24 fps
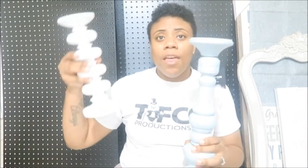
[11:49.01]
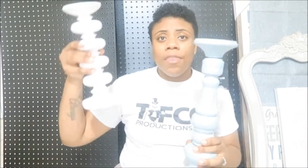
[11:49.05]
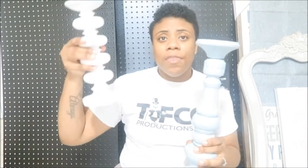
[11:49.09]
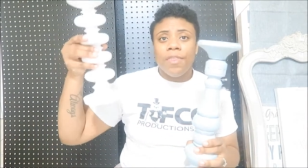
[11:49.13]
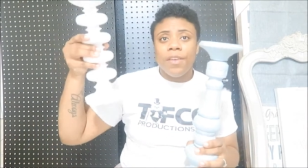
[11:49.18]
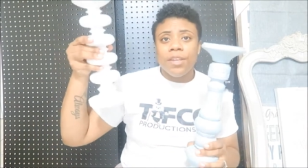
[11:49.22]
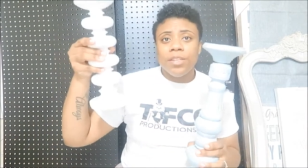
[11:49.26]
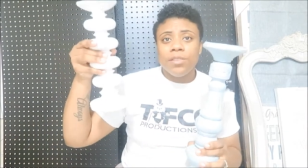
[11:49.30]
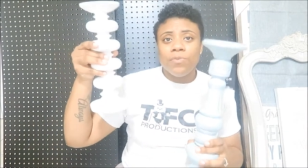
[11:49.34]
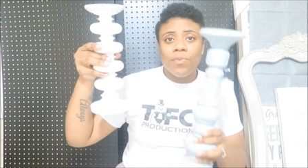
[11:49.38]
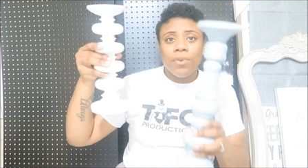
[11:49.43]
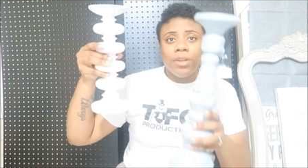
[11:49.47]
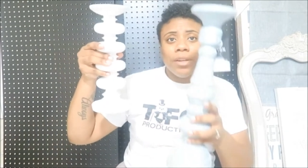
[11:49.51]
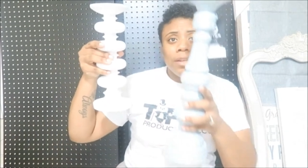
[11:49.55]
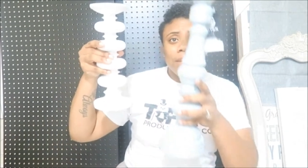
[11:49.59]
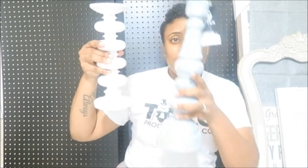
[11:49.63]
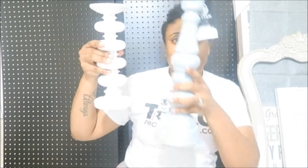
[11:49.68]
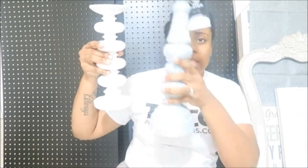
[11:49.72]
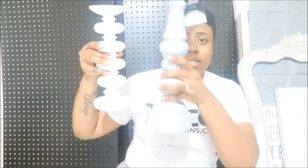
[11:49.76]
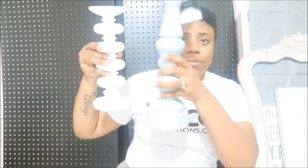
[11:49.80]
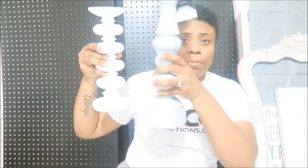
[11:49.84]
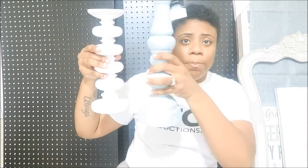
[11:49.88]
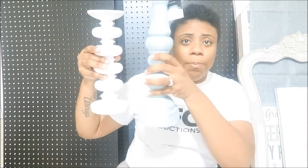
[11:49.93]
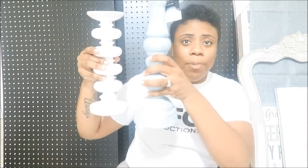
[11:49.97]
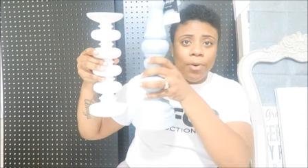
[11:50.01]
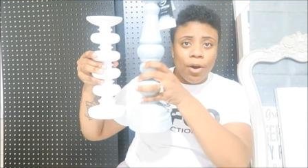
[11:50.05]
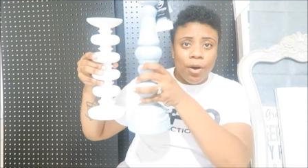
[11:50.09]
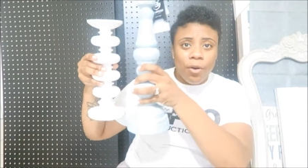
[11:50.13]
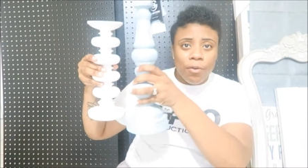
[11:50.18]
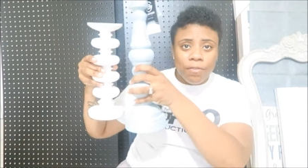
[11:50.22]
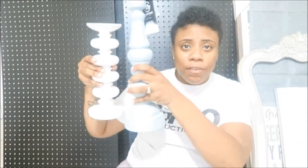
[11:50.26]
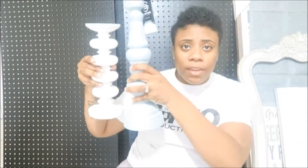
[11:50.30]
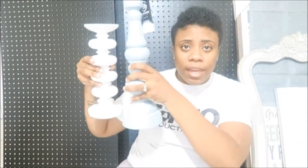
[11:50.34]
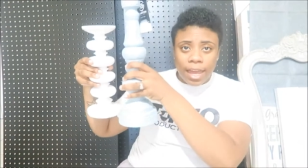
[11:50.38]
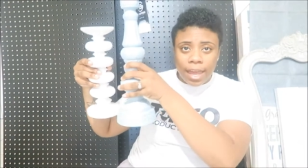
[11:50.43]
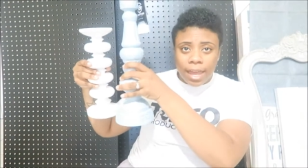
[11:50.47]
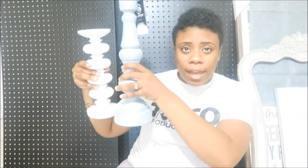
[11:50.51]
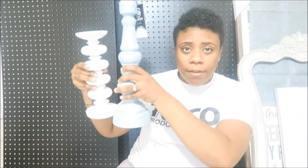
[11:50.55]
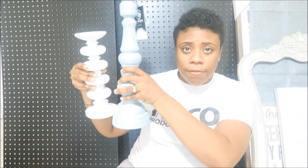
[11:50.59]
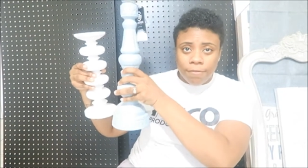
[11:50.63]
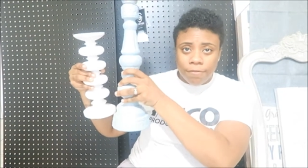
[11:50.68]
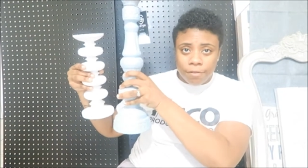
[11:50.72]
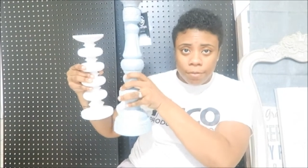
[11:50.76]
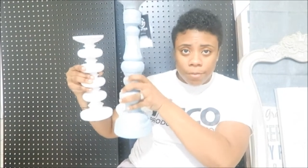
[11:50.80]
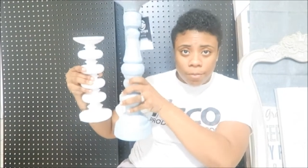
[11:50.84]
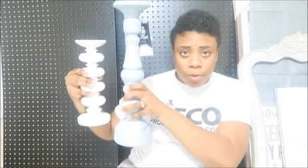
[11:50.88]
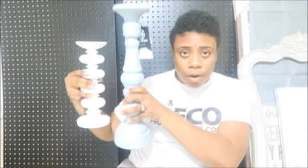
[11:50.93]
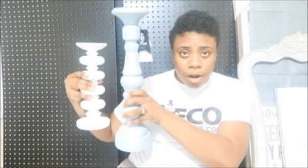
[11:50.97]
this one these both came
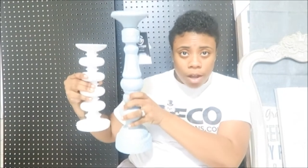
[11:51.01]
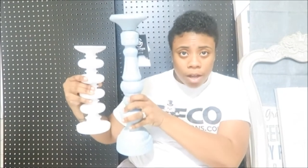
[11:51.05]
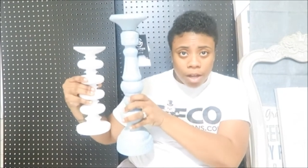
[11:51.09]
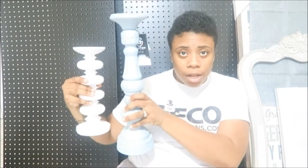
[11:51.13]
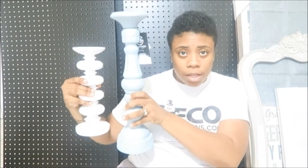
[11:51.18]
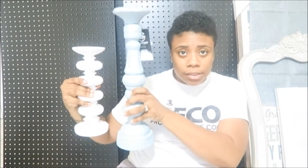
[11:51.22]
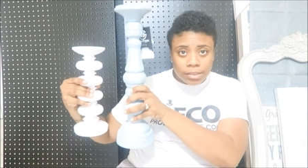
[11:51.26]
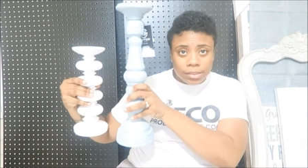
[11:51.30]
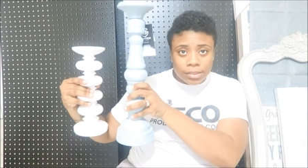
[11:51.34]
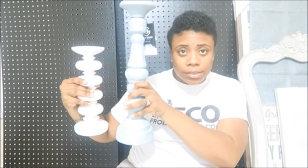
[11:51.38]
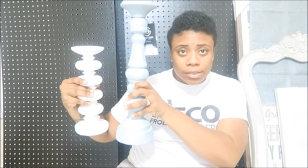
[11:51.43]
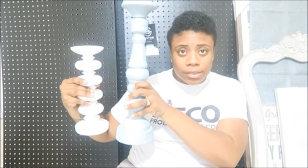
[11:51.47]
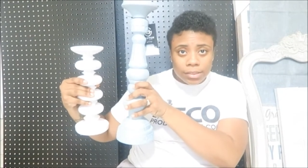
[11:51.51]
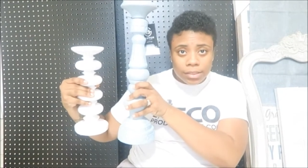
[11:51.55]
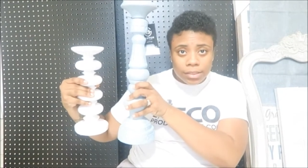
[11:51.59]
from Ross